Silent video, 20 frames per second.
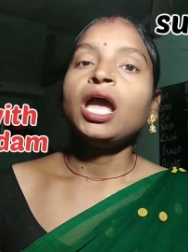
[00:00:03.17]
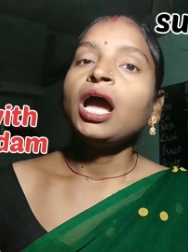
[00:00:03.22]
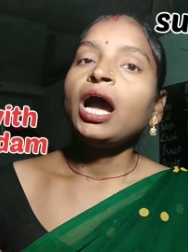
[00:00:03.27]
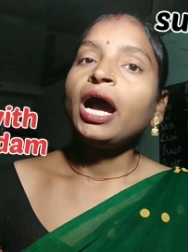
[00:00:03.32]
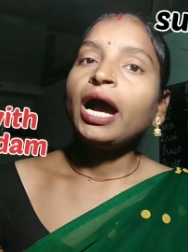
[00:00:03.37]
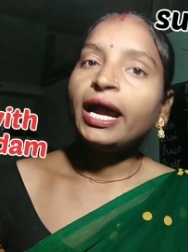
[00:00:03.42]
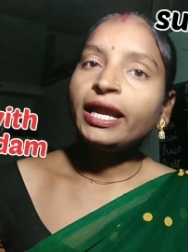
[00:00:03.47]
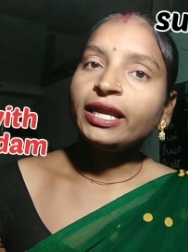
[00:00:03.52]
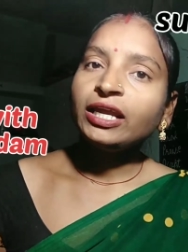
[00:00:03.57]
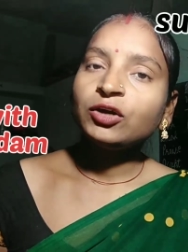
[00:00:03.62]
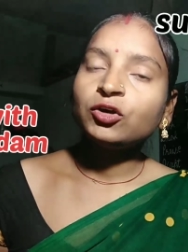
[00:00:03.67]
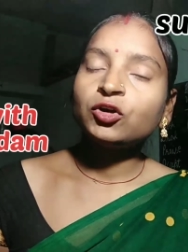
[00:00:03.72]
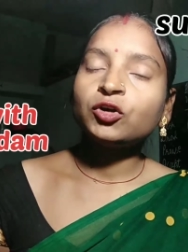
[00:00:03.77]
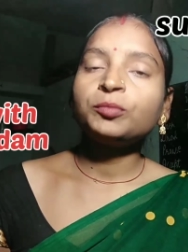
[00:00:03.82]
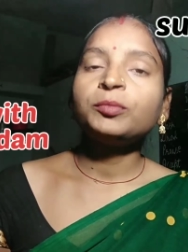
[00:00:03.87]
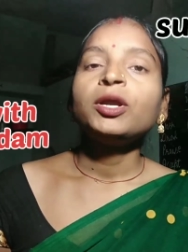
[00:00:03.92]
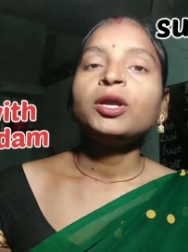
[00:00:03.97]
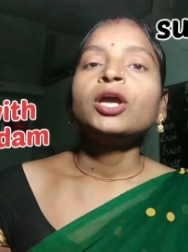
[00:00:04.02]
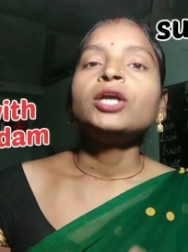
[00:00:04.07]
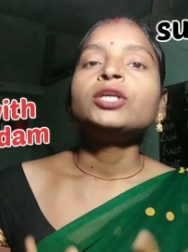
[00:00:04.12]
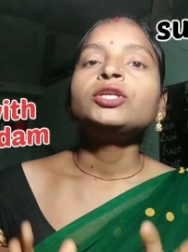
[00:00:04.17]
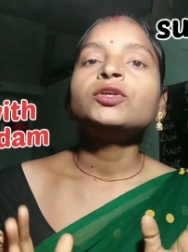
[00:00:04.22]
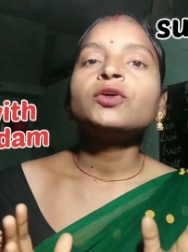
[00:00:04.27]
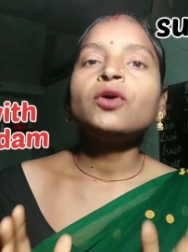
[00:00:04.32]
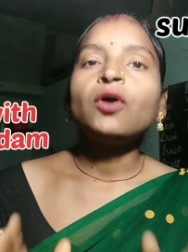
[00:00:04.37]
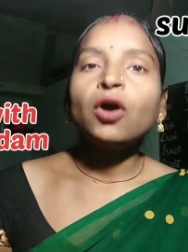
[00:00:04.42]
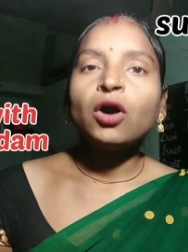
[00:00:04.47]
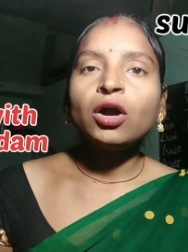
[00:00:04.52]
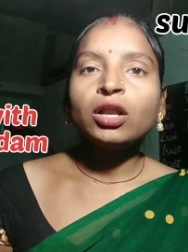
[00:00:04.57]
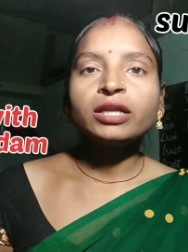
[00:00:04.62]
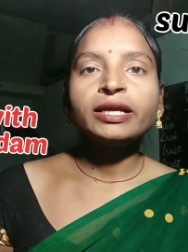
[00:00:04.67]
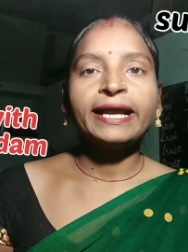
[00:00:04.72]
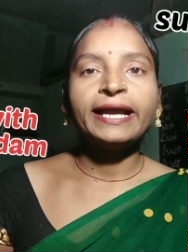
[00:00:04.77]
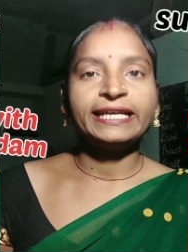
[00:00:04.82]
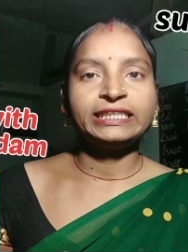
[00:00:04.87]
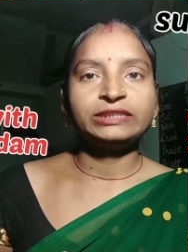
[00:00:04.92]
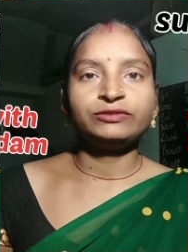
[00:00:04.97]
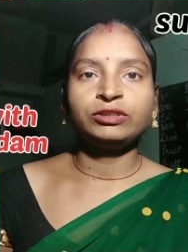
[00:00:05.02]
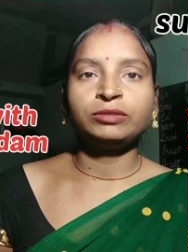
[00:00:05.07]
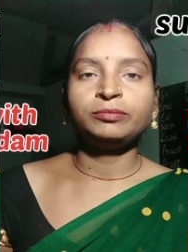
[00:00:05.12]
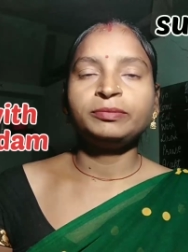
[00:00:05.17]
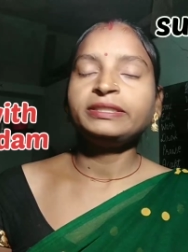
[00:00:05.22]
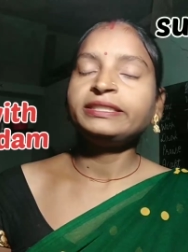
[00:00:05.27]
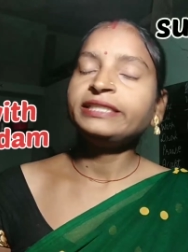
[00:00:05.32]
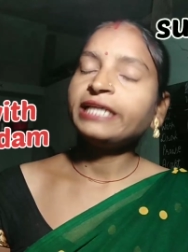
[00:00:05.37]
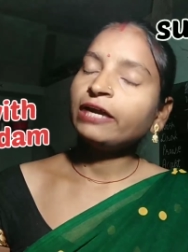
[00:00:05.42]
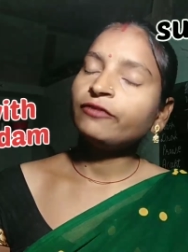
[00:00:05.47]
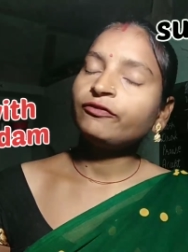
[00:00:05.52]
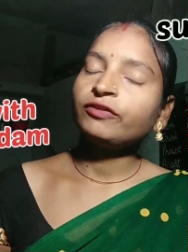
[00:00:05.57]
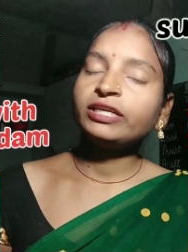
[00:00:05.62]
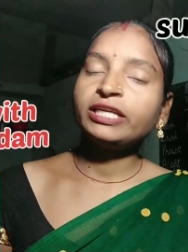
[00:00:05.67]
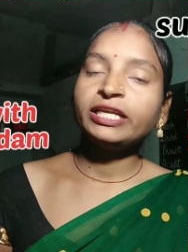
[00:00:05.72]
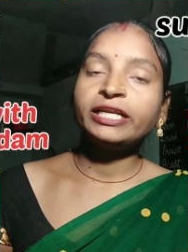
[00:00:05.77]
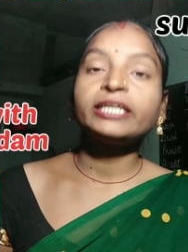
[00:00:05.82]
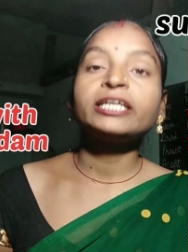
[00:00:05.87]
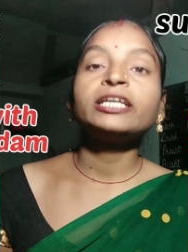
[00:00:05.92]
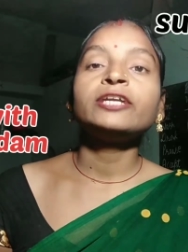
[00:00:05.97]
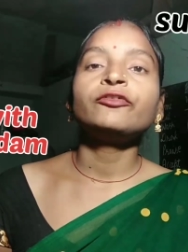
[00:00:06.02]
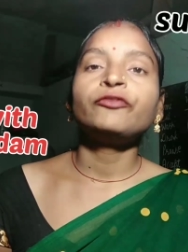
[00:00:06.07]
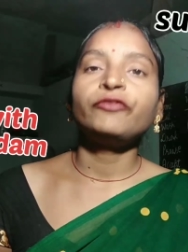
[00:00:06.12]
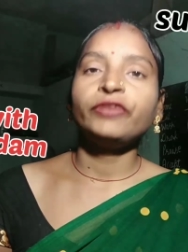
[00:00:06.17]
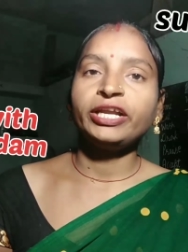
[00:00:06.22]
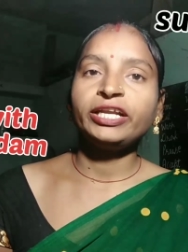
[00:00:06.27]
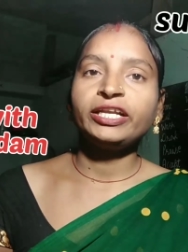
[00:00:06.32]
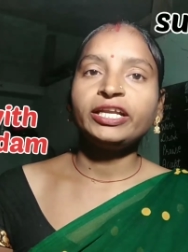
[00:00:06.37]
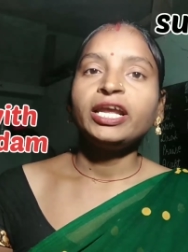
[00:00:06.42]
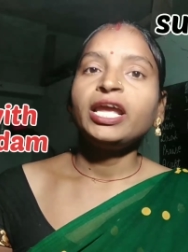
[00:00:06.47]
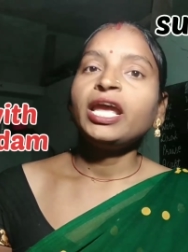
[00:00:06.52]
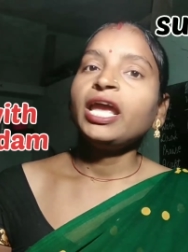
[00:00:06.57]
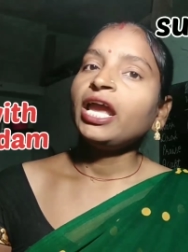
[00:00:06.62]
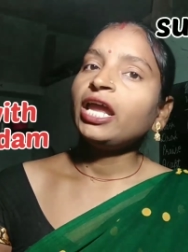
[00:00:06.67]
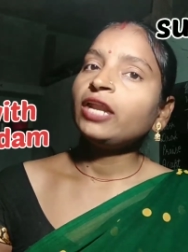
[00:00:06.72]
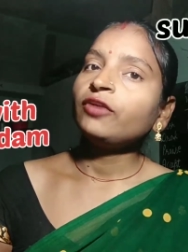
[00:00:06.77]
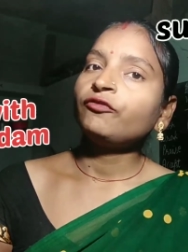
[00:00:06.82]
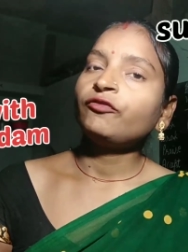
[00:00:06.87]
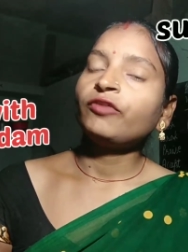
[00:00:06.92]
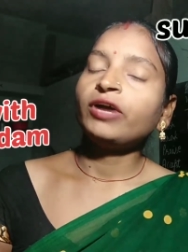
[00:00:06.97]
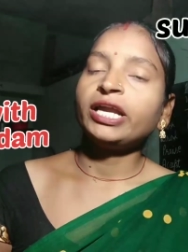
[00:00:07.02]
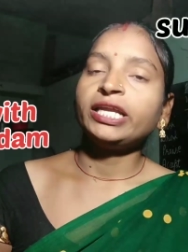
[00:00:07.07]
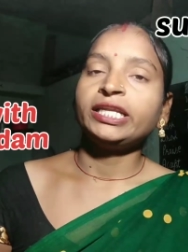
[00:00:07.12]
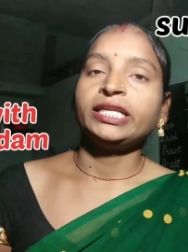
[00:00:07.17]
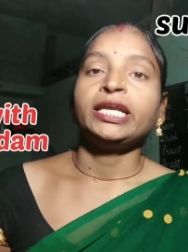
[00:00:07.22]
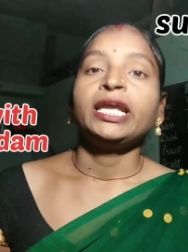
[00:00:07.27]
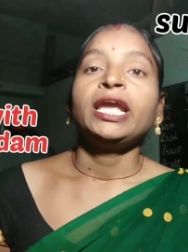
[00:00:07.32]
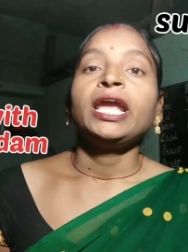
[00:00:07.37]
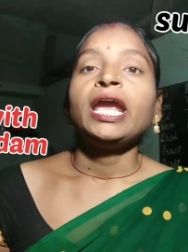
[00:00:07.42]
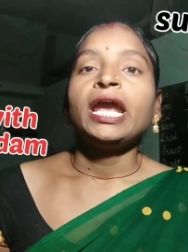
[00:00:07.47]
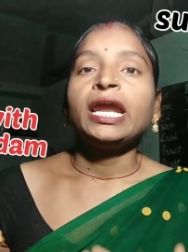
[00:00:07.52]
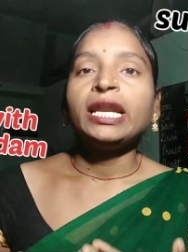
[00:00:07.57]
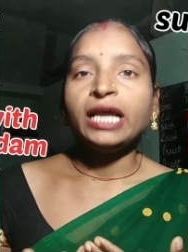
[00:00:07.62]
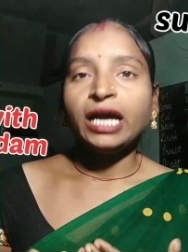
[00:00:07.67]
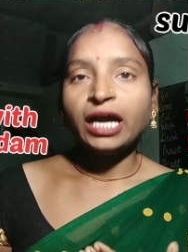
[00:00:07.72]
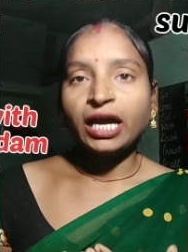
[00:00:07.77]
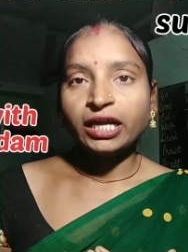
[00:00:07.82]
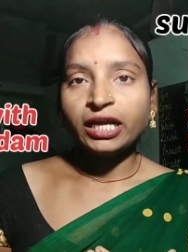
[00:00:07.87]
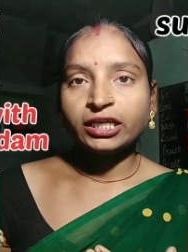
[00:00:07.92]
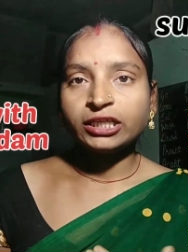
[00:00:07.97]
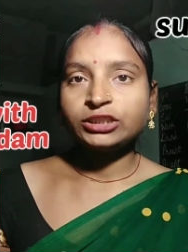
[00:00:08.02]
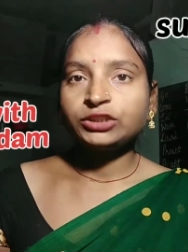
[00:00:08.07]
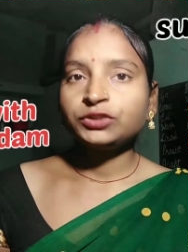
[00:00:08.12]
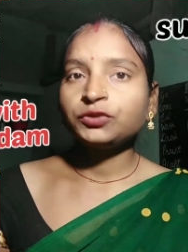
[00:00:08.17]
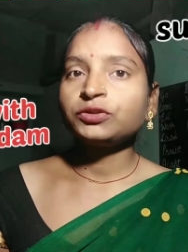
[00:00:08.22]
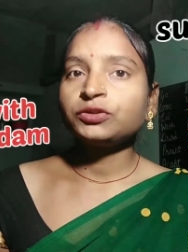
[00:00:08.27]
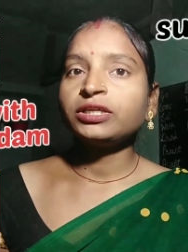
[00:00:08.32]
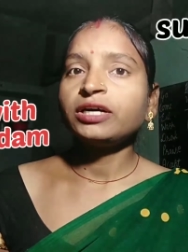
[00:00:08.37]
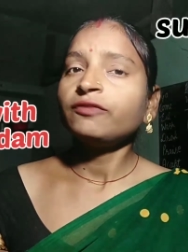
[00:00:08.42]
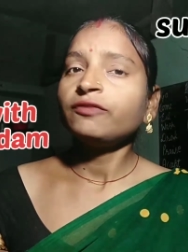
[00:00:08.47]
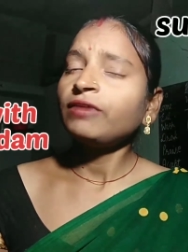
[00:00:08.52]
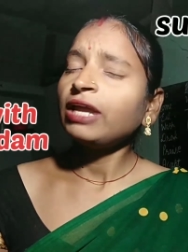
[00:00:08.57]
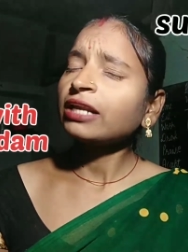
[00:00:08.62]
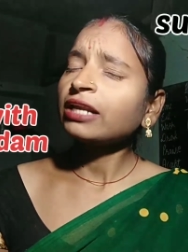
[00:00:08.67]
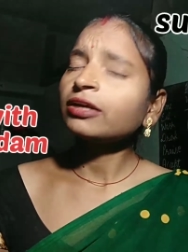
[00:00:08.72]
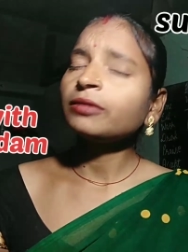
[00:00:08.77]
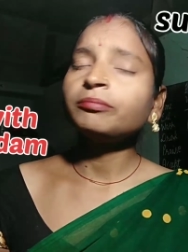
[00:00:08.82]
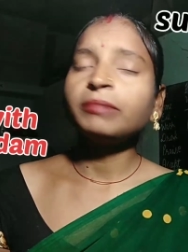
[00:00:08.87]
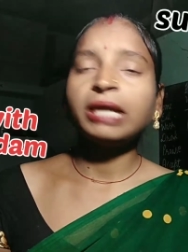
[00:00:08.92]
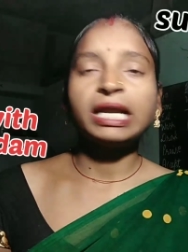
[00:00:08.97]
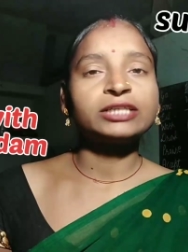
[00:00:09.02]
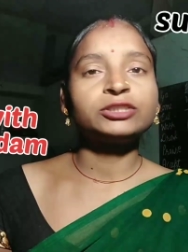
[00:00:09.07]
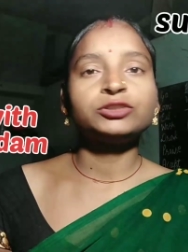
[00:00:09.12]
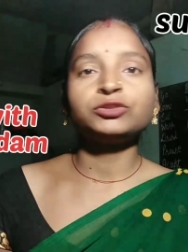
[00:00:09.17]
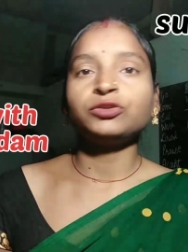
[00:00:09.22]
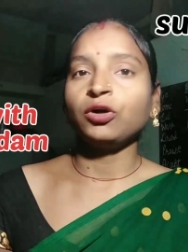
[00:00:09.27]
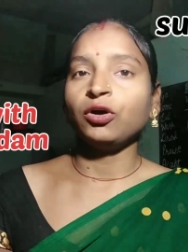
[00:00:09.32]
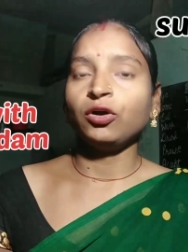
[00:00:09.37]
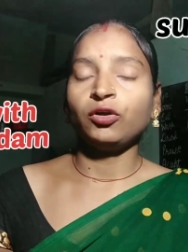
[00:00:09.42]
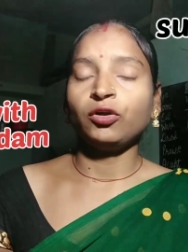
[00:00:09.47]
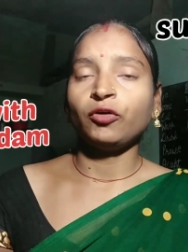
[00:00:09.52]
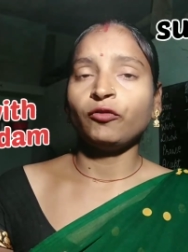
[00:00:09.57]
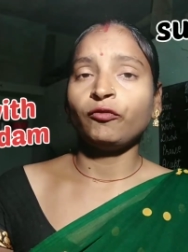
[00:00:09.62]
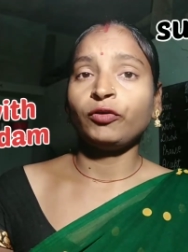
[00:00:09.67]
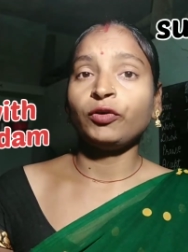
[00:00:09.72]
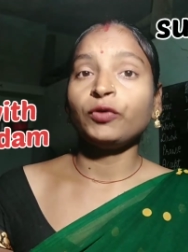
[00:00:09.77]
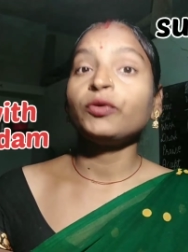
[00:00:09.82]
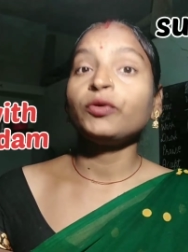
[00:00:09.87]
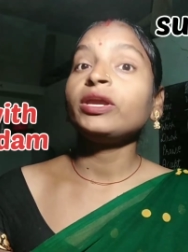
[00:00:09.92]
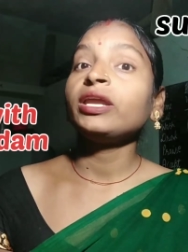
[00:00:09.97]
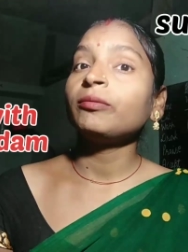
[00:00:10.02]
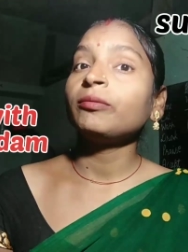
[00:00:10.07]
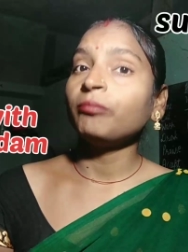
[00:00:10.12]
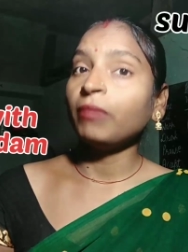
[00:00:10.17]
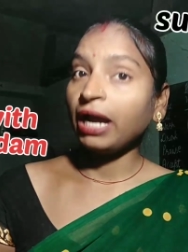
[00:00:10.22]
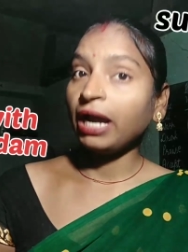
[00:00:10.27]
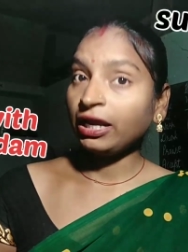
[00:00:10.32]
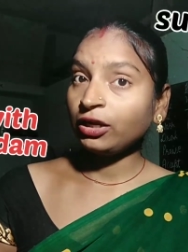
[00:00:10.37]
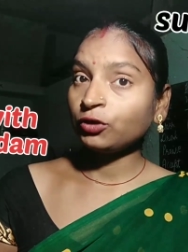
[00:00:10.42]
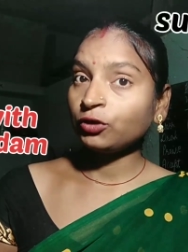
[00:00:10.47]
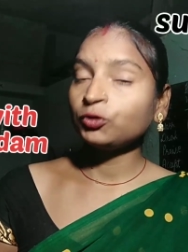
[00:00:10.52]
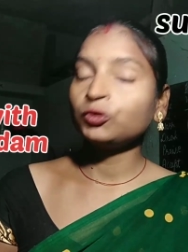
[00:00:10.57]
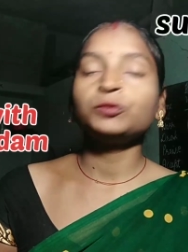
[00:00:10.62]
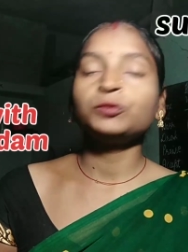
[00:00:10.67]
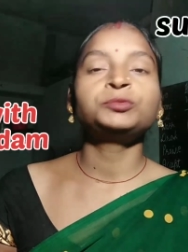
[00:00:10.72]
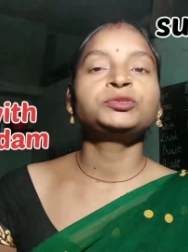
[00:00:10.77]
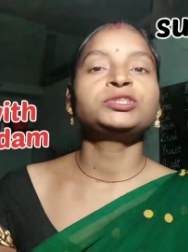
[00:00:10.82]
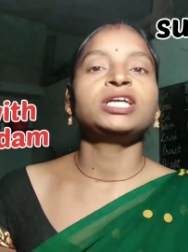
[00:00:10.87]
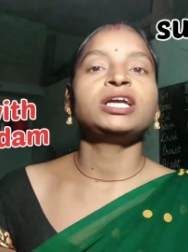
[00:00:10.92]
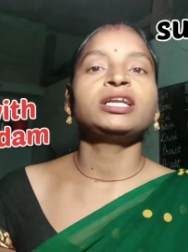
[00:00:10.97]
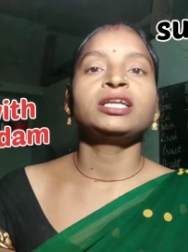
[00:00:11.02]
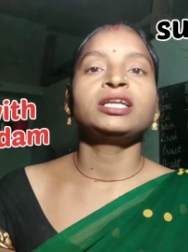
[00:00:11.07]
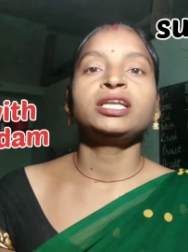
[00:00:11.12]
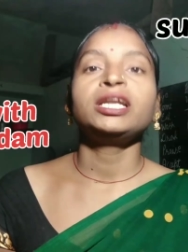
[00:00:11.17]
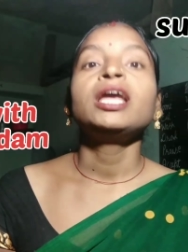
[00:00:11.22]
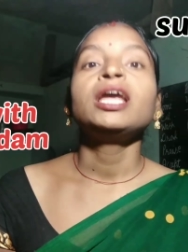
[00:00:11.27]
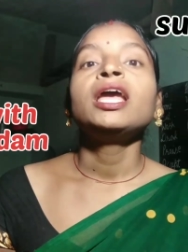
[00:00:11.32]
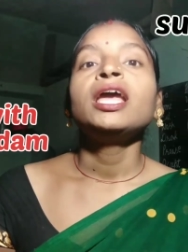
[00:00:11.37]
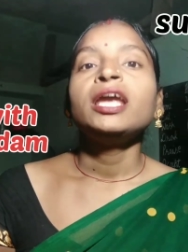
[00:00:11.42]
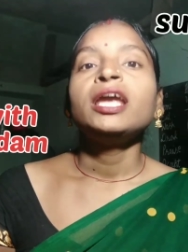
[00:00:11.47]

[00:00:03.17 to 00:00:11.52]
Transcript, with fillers: I hope you all guys will be definitely fit and fine. And I Yashoda, welcome back to all of you in my YouTube channel